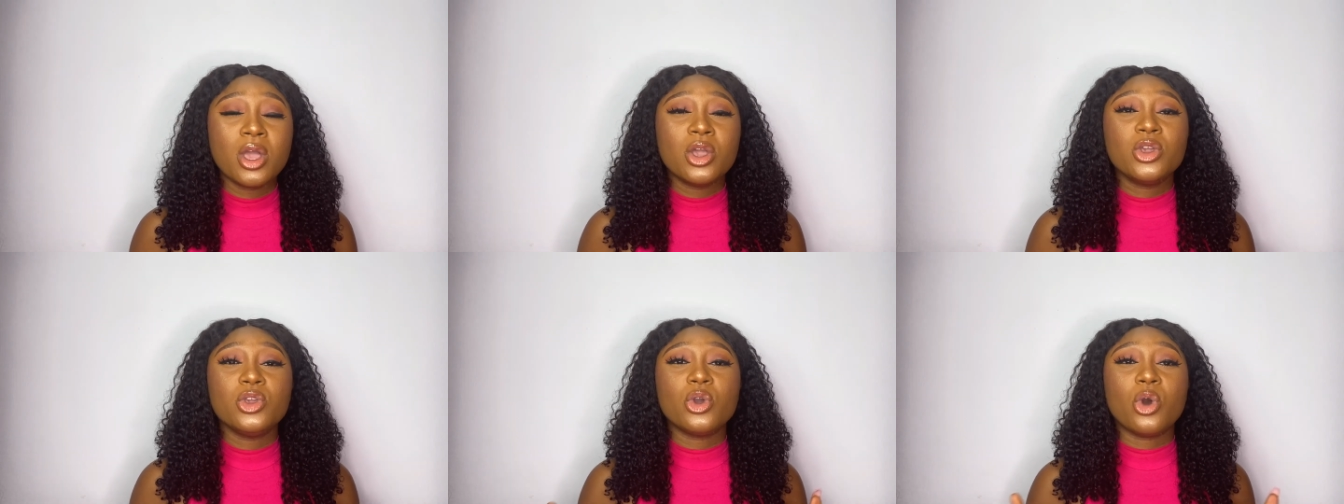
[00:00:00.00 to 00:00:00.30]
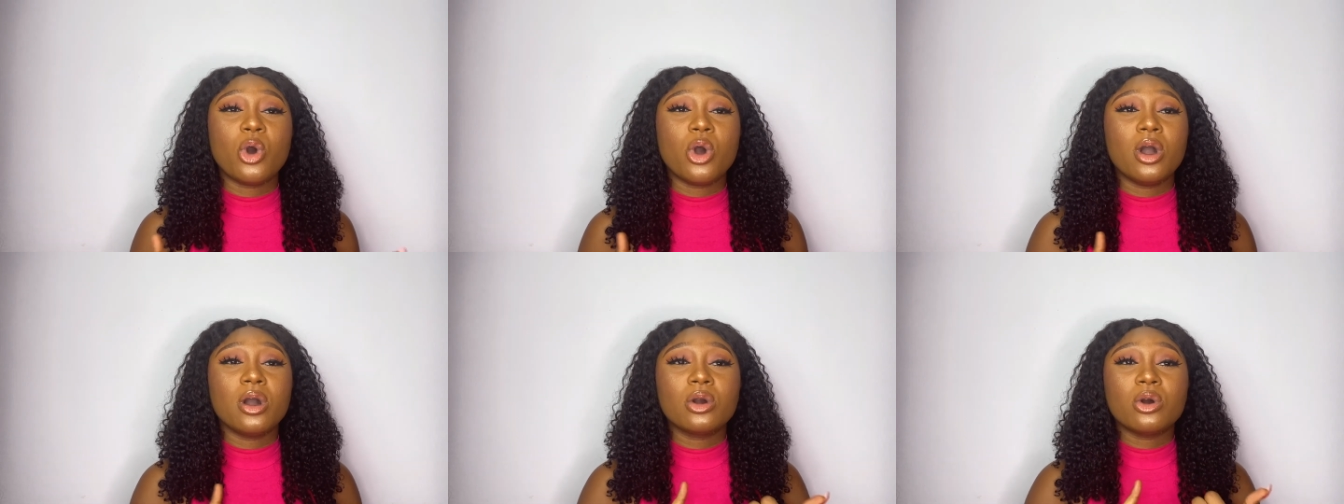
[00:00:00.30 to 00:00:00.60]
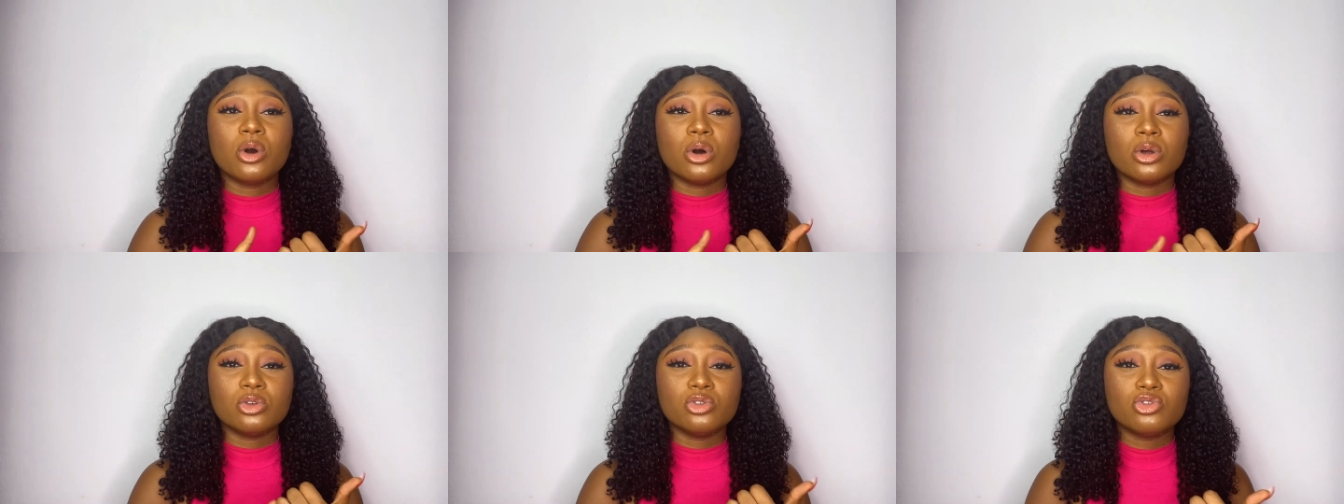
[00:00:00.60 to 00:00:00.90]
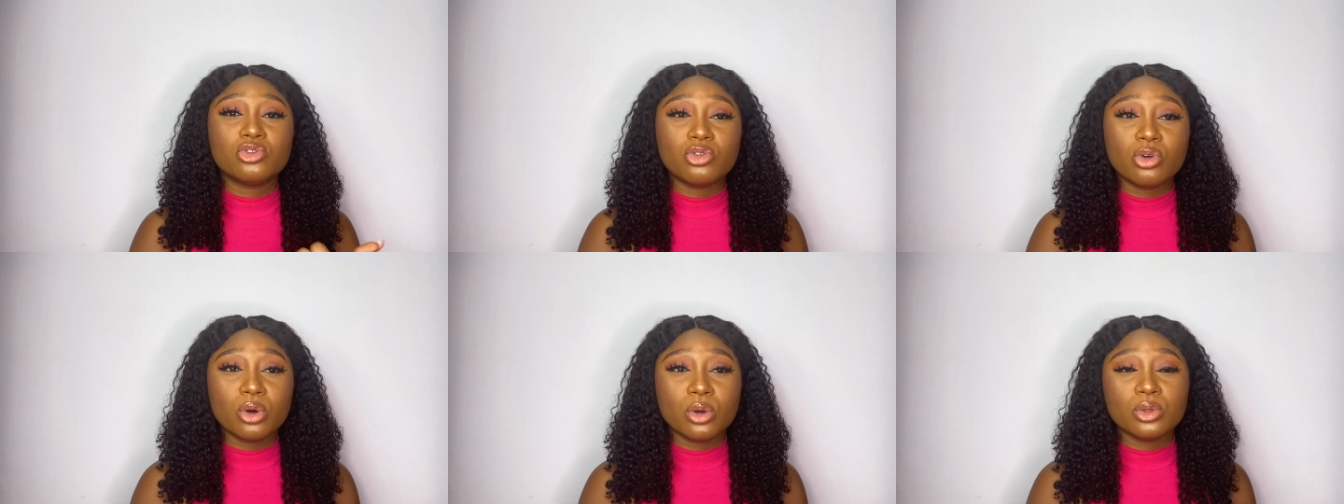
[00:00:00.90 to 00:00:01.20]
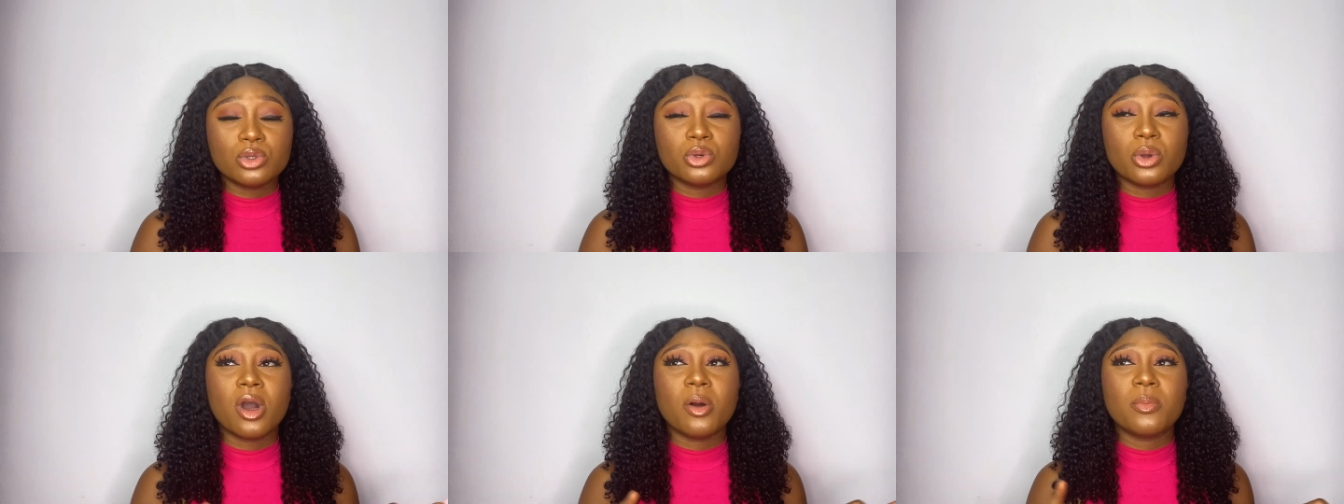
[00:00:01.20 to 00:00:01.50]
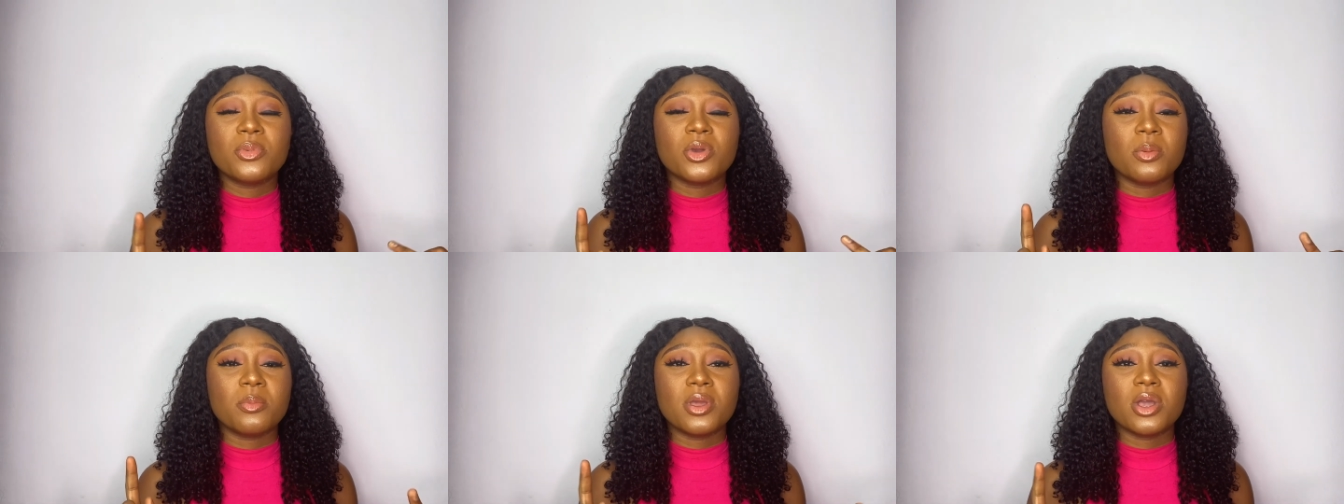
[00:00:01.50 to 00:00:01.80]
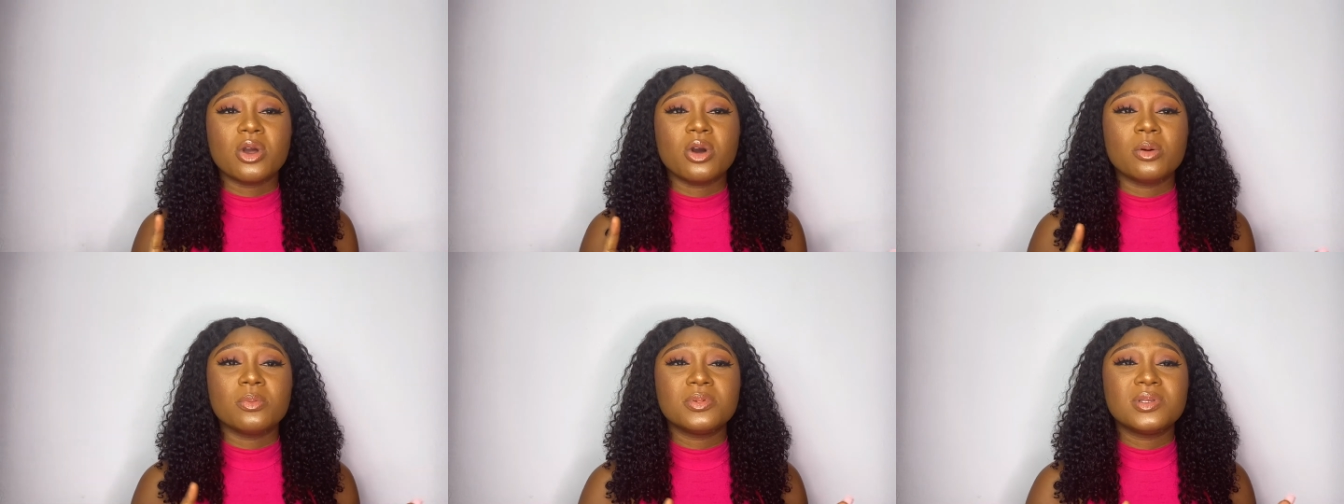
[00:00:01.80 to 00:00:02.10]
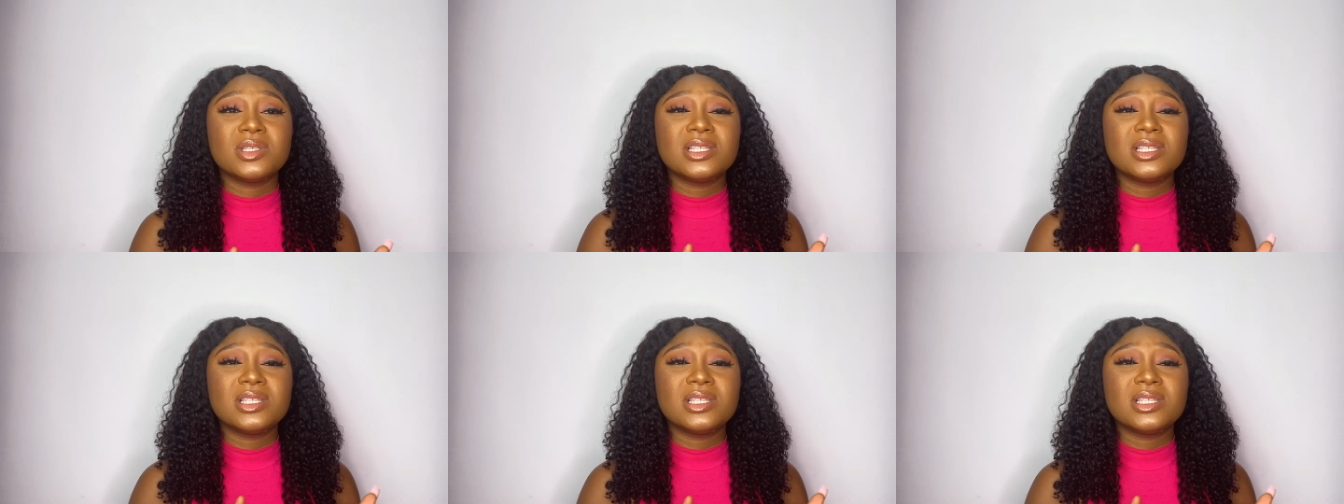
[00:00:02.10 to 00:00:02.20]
your oil control, it will help your makeup